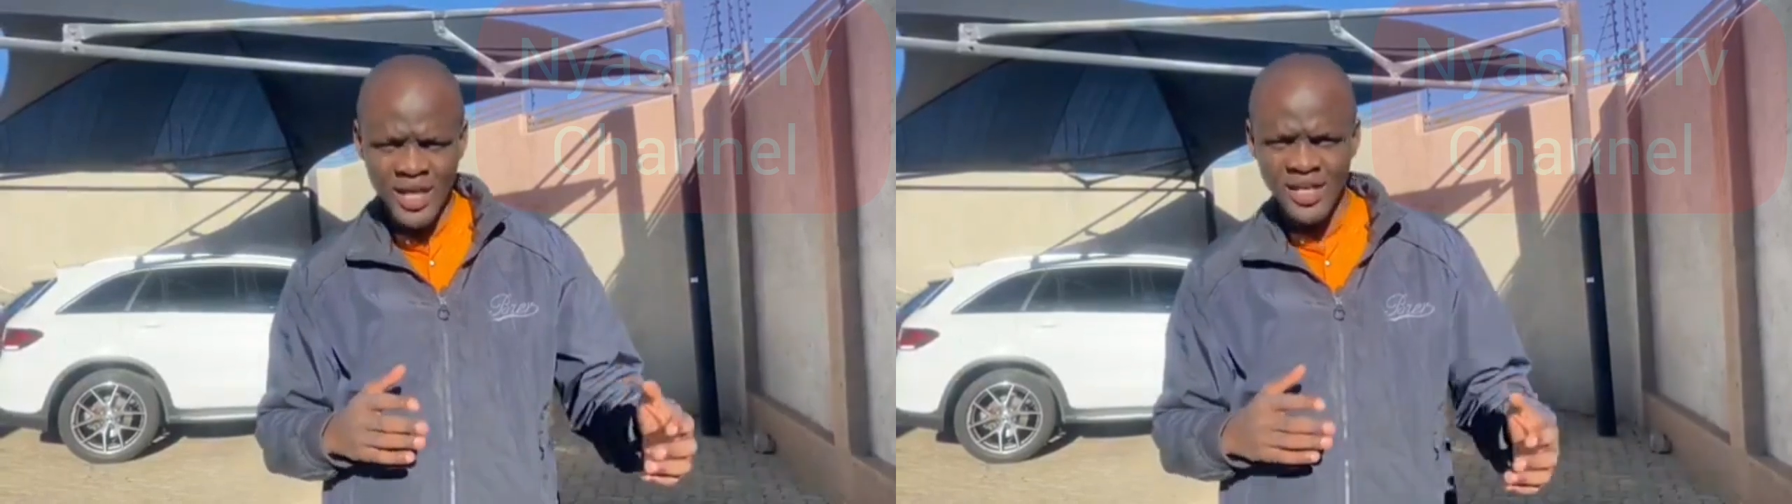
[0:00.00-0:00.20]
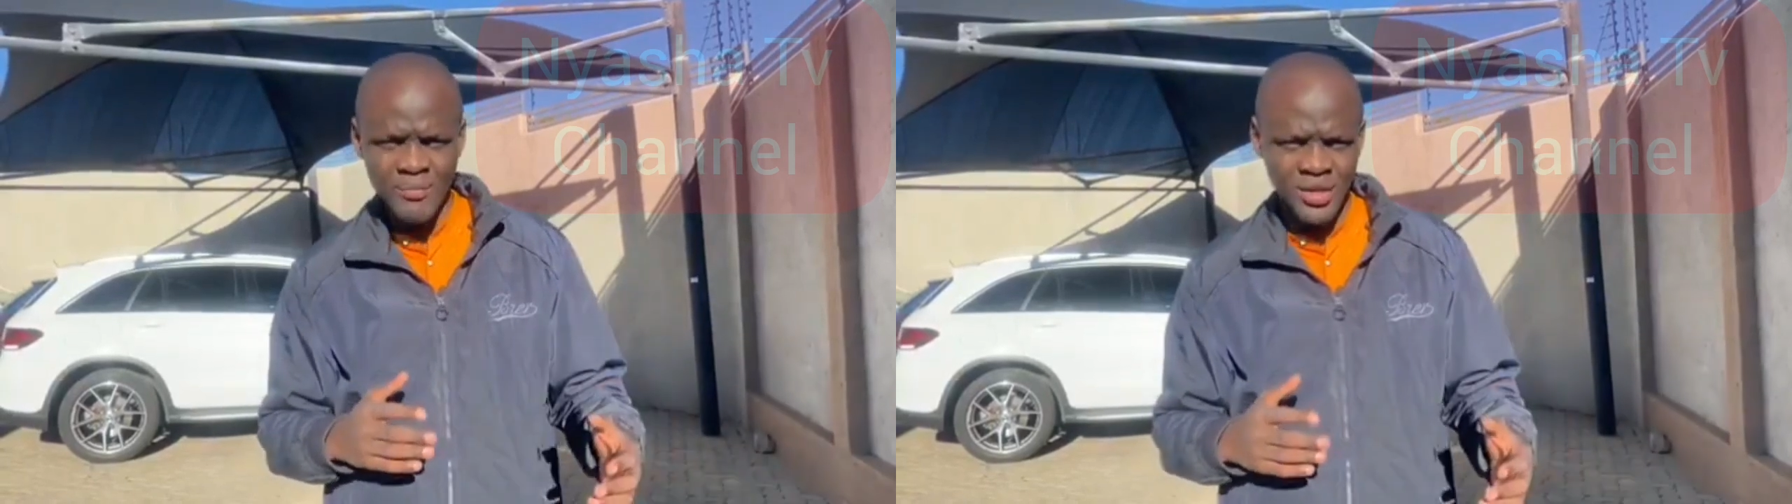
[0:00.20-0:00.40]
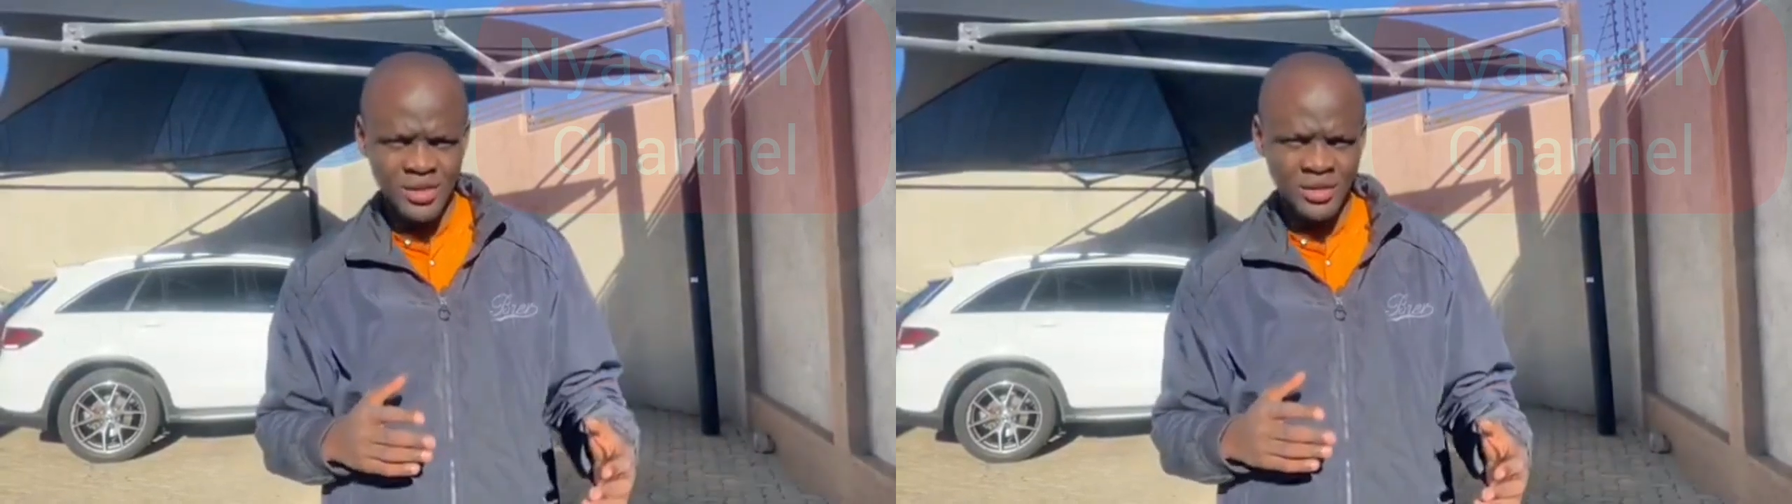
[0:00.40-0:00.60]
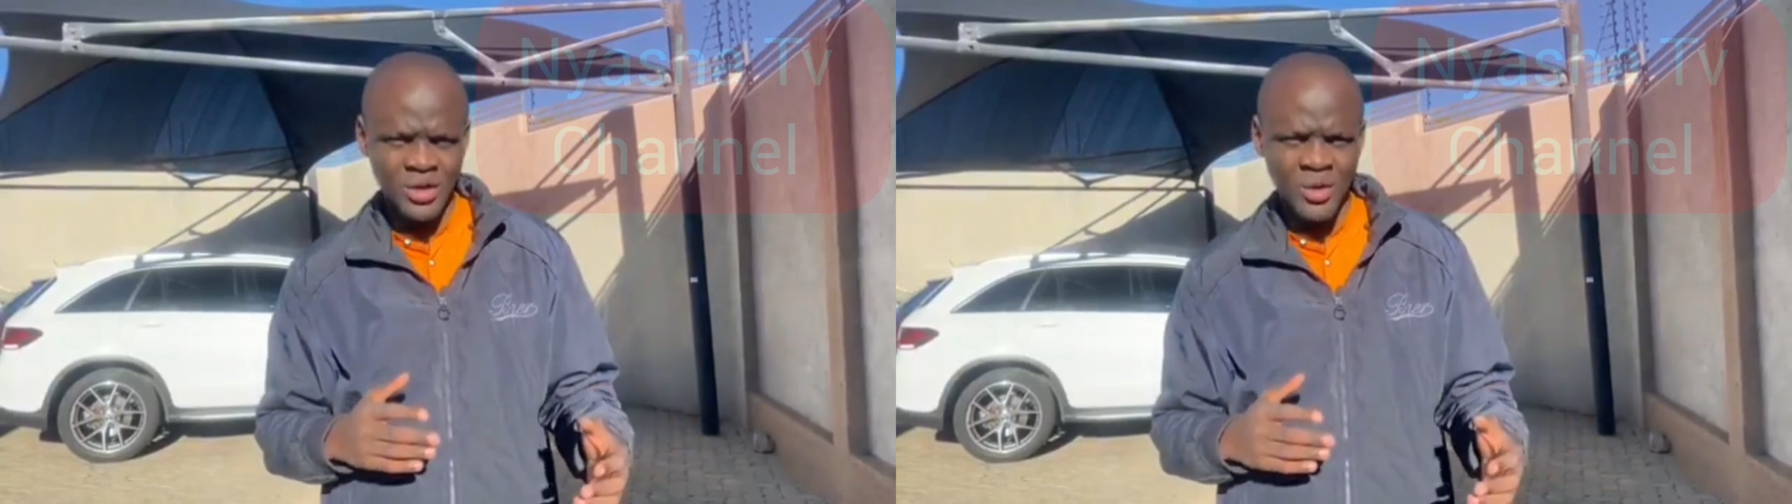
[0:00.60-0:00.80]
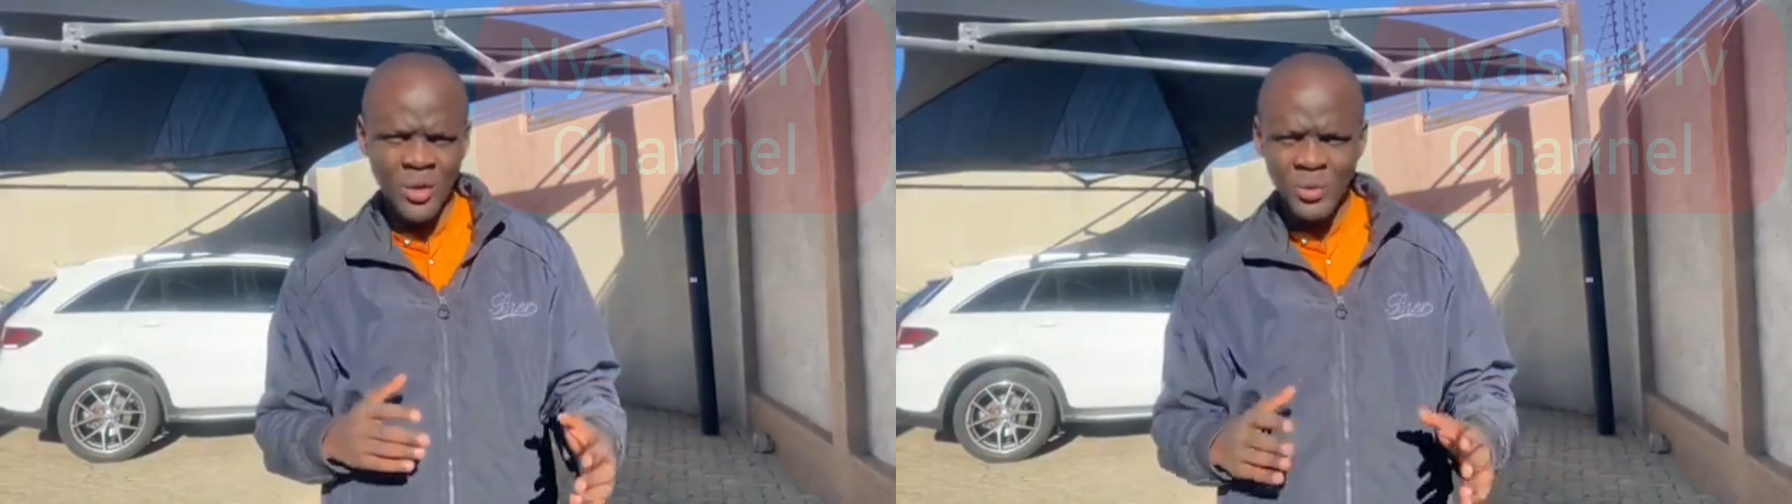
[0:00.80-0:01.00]
enemies
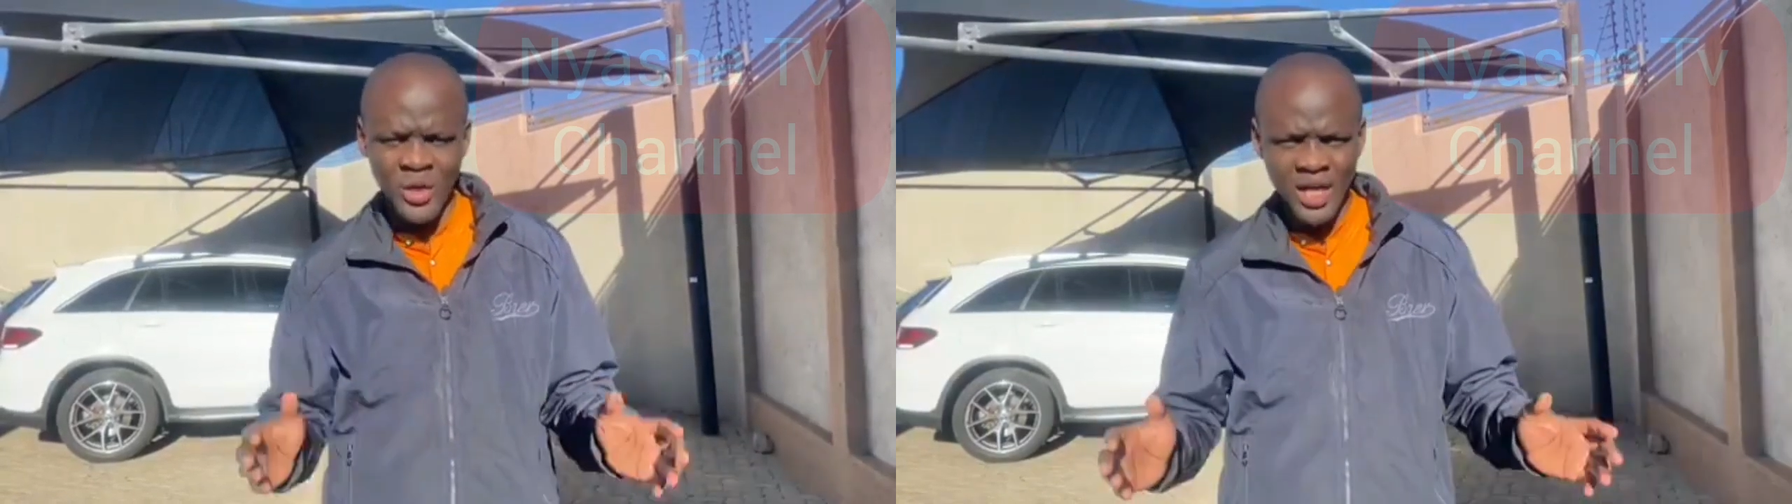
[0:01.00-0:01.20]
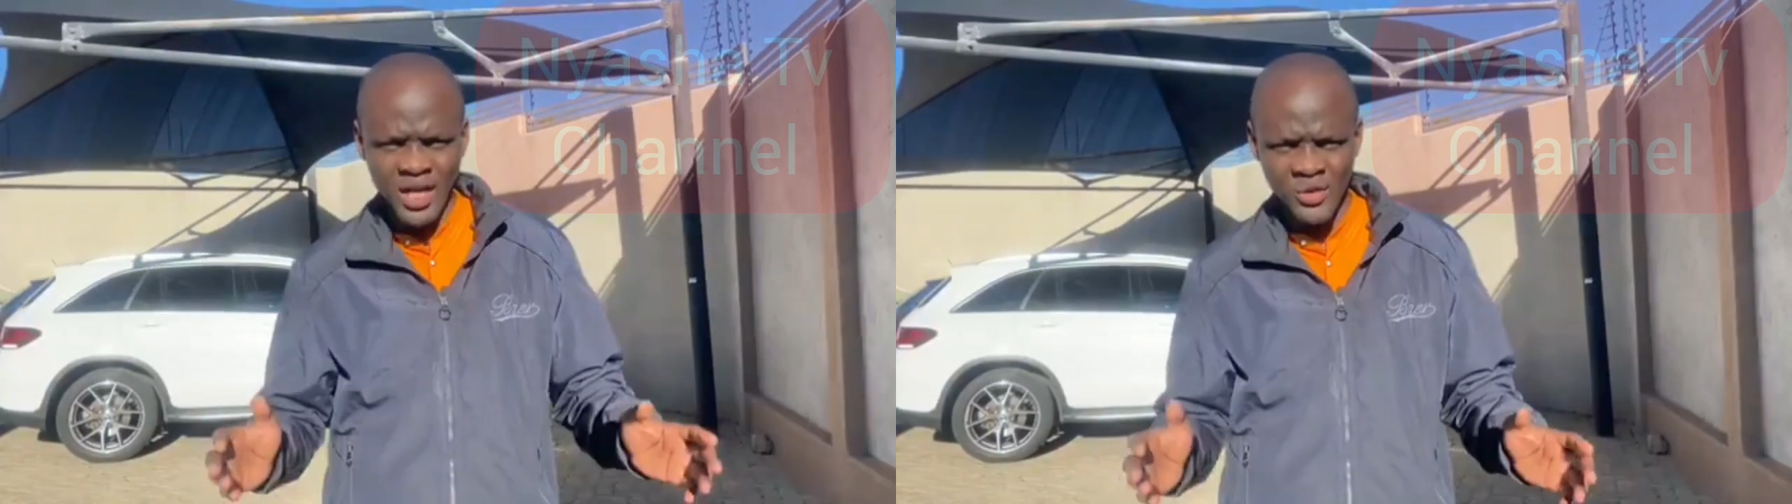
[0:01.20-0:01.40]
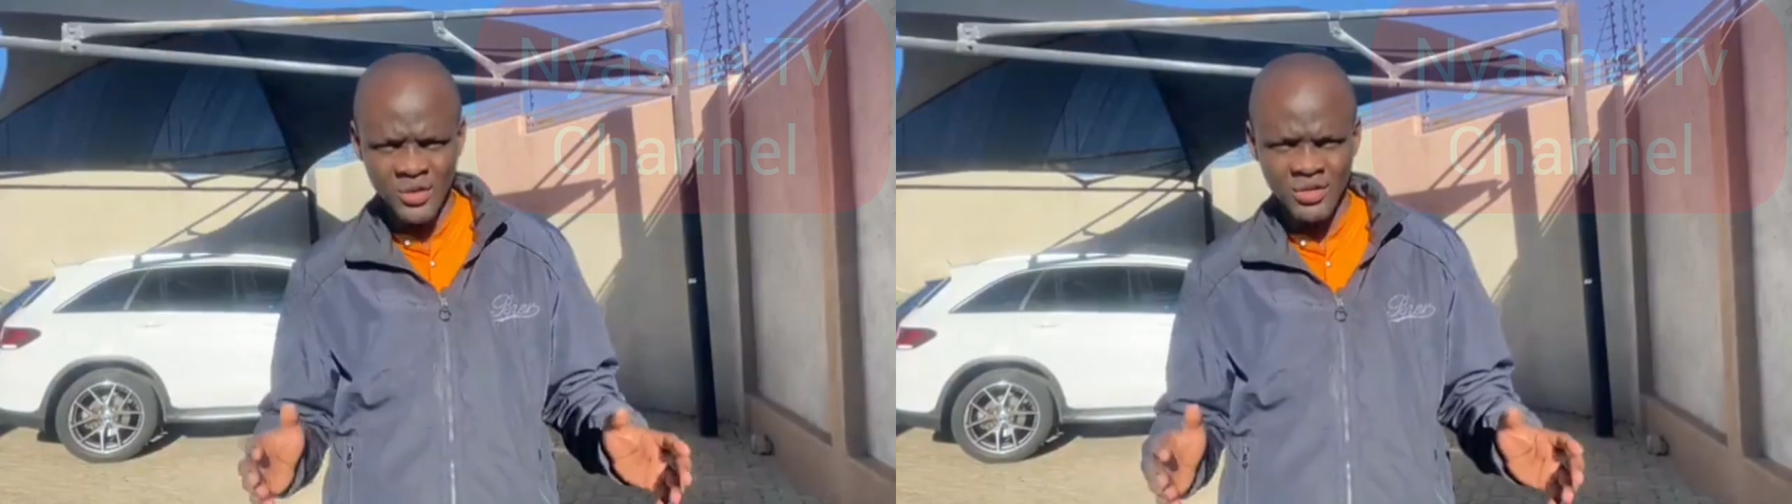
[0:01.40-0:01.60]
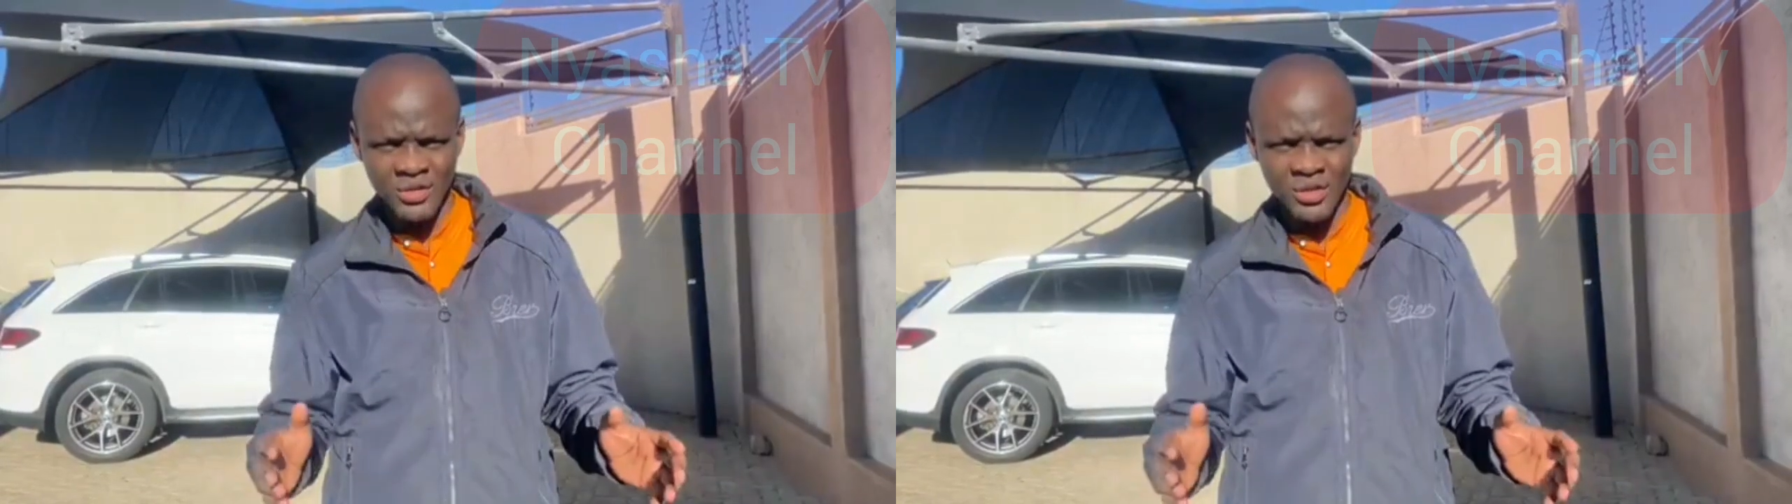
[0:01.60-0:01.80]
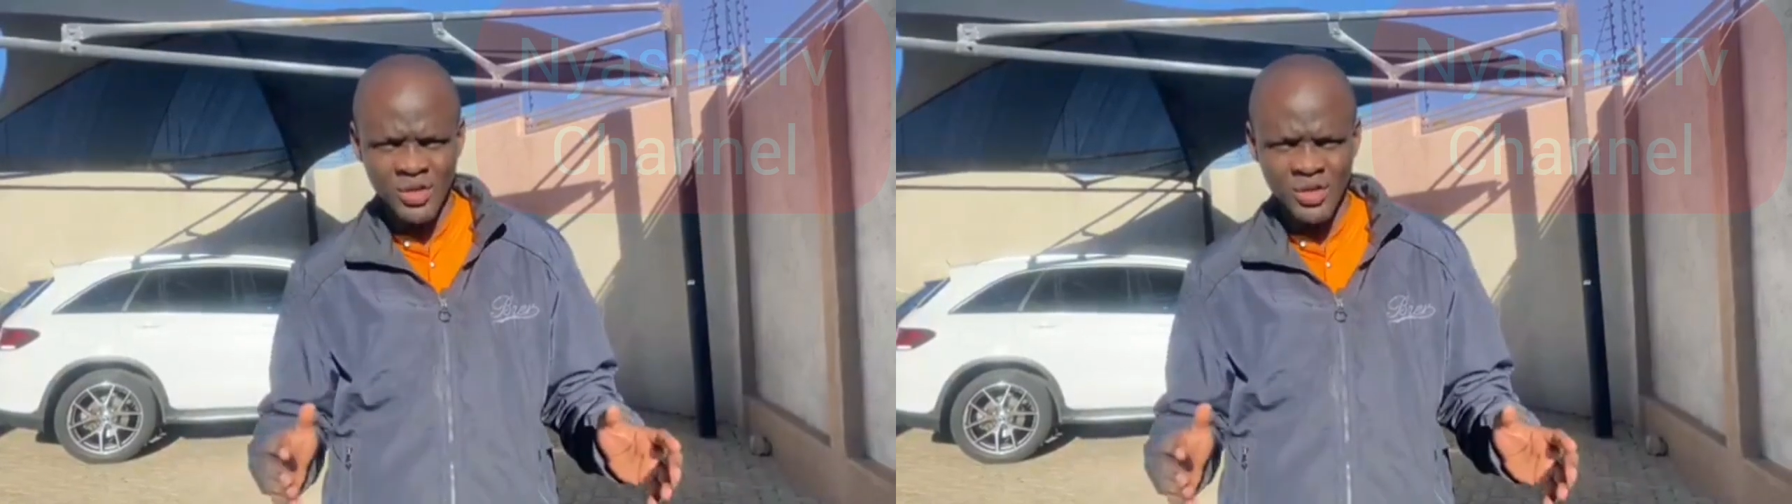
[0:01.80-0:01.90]
when we are not.